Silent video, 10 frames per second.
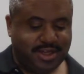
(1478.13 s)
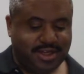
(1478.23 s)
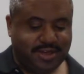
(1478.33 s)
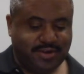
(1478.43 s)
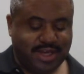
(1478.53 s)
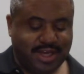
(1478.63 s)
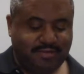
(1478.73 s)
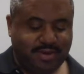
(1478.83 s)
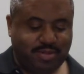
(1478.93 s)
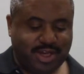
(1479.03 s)
So they gave
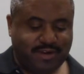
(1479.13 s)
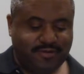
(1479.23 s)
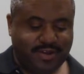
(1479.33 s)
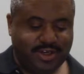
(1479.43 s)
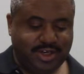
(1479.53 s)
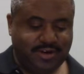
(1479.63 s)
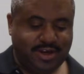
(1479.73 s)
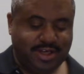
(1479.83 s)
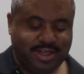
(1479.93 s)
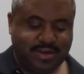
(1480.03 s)
him the plan for the
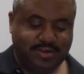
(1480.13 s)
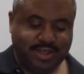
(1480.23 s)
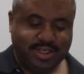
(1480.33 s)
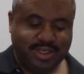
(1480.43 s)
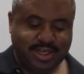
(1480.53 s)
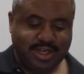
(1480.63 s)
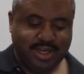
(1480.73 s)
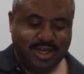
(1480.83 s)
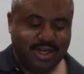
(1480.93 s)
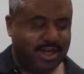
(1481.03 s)
chariot. So it
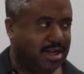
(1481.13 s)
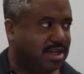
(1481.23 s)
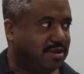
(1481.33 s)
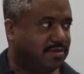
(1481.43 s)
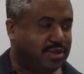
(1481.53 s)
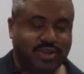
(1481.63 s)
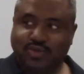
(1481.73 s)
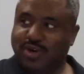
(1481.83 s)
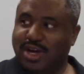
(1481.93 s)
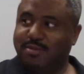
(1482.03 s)
was
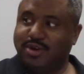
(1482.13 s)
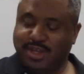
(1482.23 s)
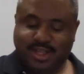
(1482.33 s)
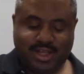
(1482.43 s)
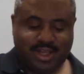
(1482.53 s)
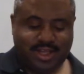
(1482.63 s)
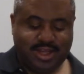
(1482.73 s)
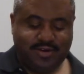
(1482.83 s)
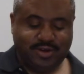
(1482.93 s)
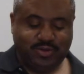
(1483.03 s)
described
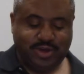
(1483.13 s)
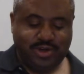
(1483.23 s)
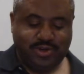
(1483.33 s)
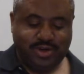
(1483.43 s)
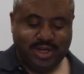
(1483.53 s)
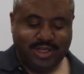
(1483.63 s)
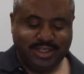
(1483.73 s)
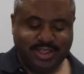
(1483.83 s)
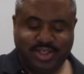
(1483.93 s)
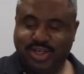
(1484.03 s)
there as well
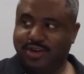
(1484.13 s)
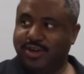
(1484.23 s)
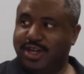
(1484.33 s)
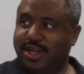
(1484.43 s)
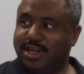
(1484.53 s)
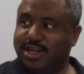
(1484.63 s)
as the chariot.